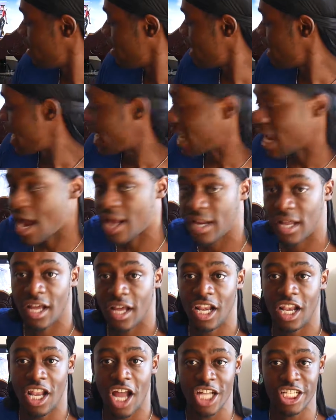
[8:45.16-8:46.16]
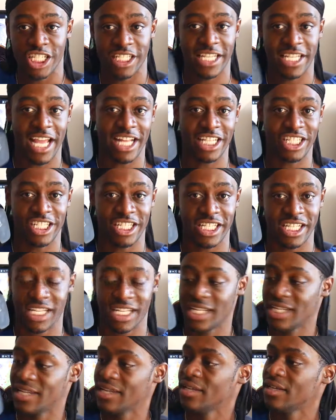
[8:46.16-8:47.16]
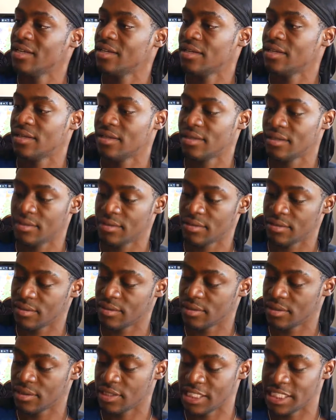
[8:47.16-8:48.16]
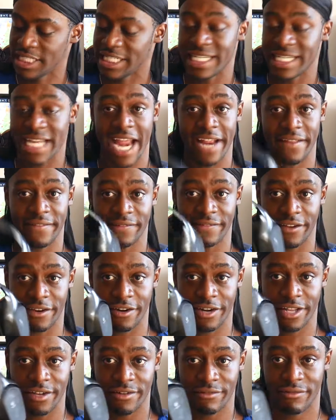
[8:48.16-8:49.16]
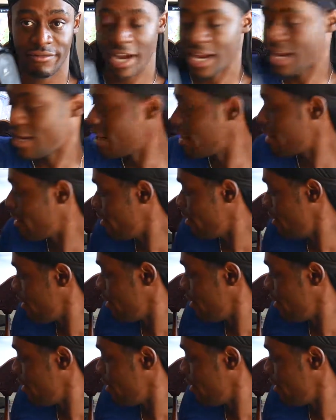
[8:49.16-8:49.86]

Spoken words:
I got a Logitech G930 right here,